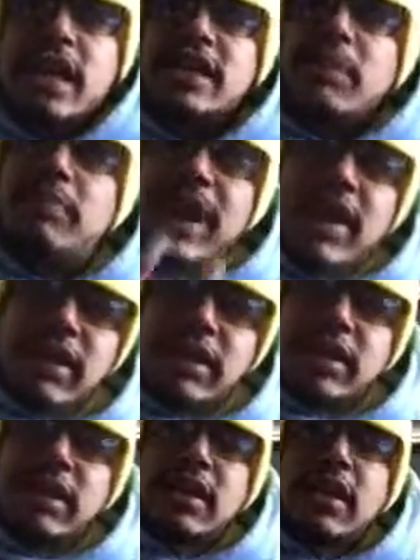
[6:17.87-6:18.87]
It's
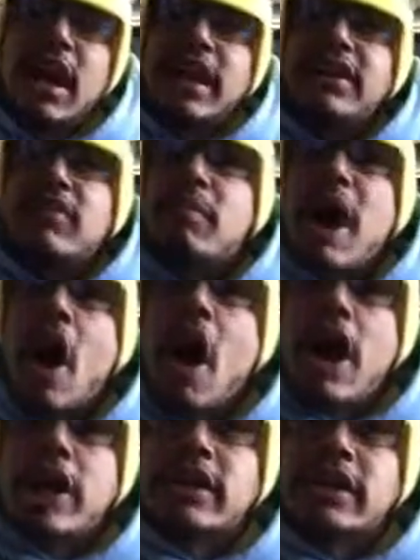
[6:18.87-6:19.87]
apparent that I give you my
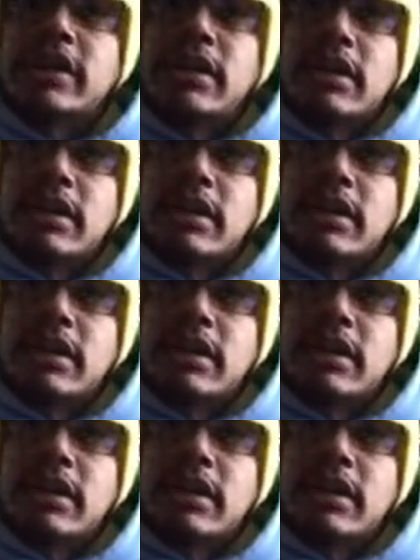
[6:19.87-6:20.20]
heart